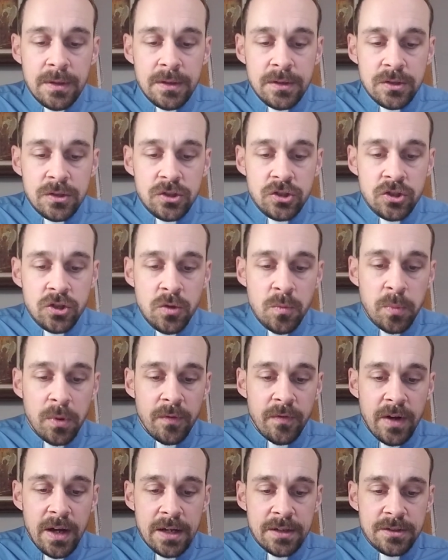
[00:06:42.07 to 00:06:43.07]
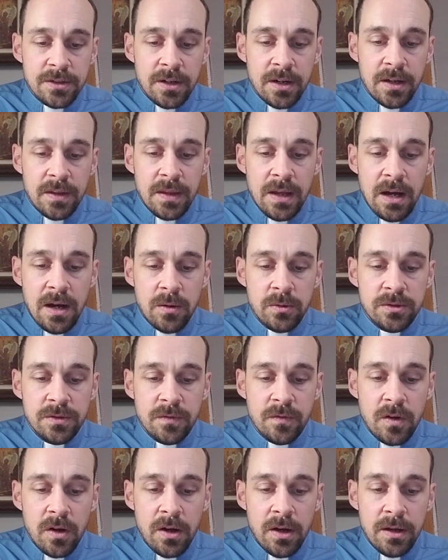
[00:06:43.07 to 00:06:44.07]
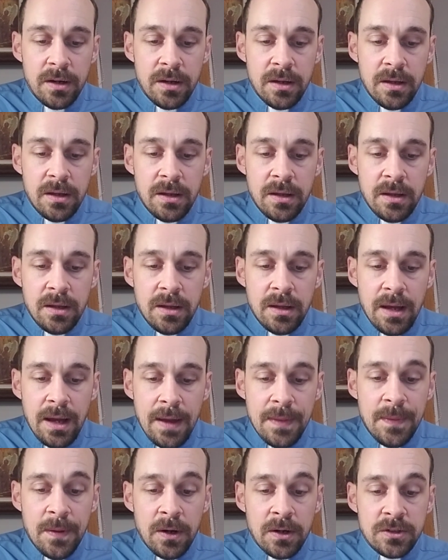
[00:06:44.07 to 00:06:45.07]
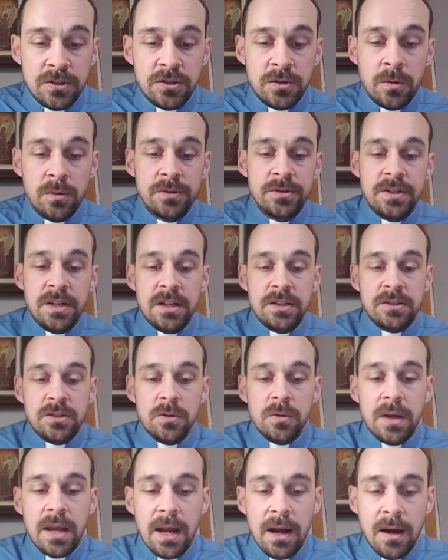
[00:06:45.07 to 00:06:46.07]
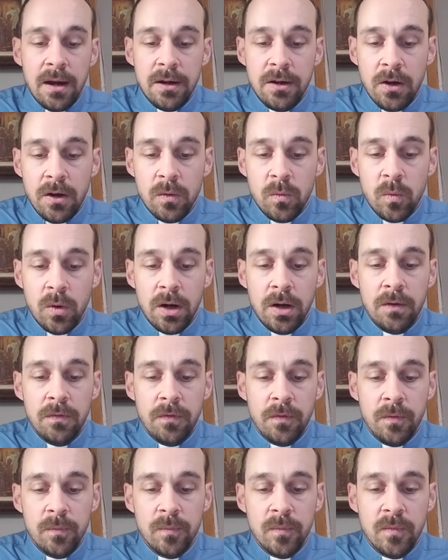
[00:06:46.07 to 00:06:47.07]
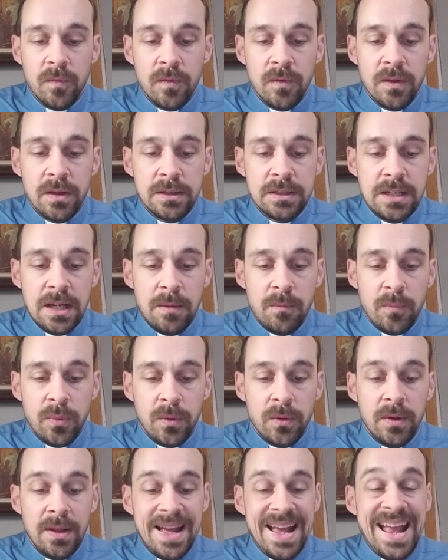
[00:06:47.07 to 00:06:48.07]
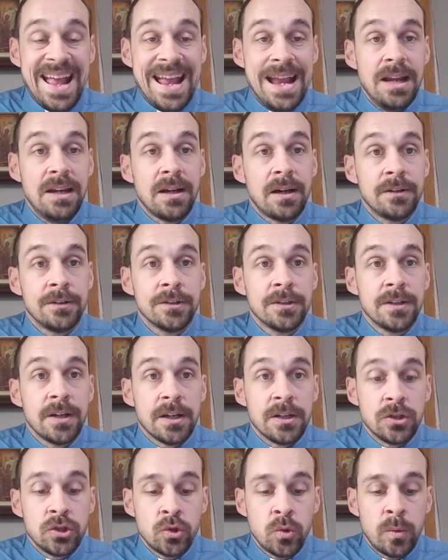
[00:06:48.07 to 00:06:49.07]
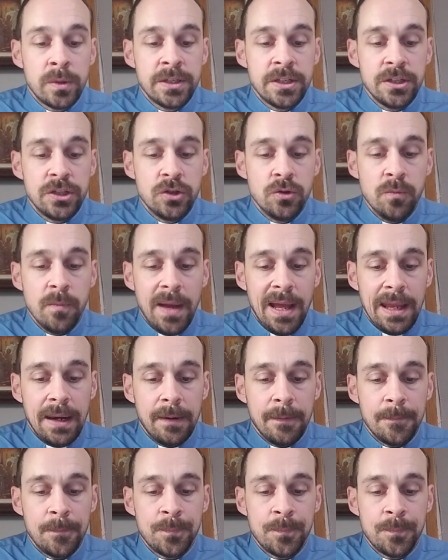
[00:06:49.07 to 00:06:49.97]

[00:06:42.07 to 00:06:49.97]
supervisor in the house of God, and their associates who carried on work from the temple, 822 men.